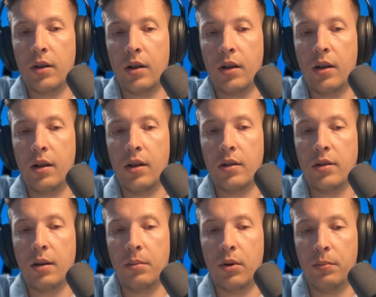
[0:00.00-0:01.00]
are
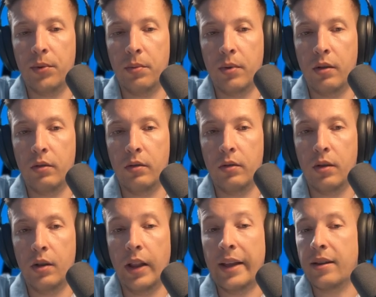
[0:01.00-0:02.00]
suboptimal,
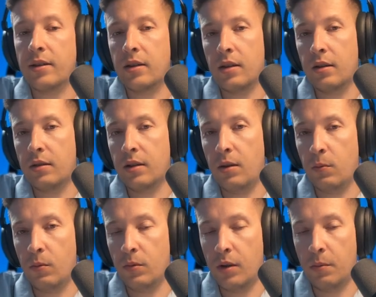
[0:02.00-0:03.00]
like
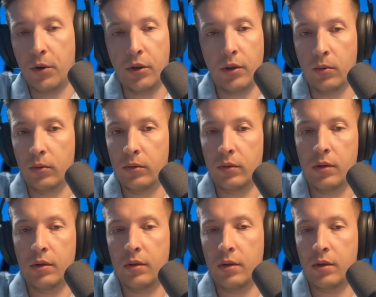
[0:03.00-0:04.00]
they're pretty good.
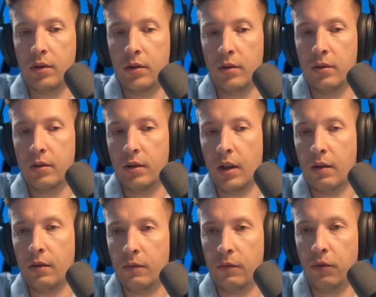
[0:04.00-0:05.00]
Like
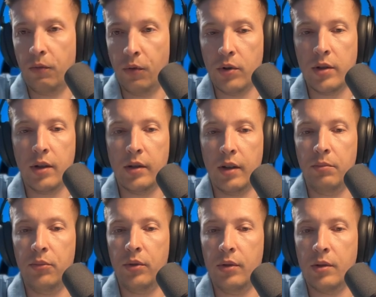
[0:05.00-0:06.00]
for first
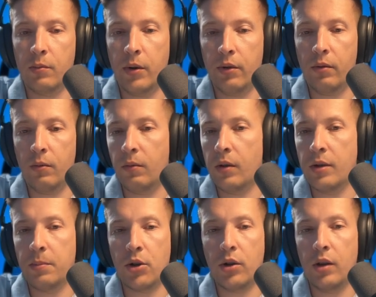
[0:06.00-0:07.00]
attempt, it's very,
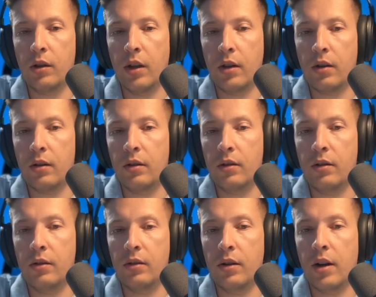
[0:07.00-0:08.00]
especially like
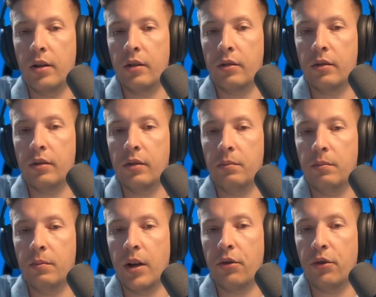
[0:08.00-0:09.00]
guided
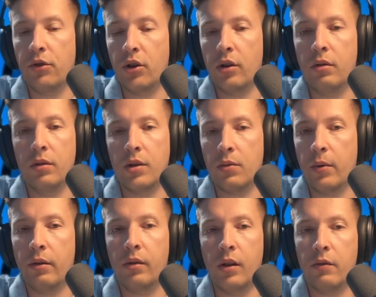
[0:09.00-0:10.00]
by green channel, it's
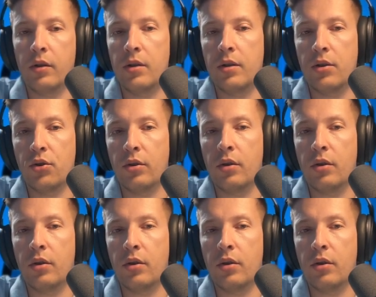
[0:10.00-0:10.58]
very clever decision.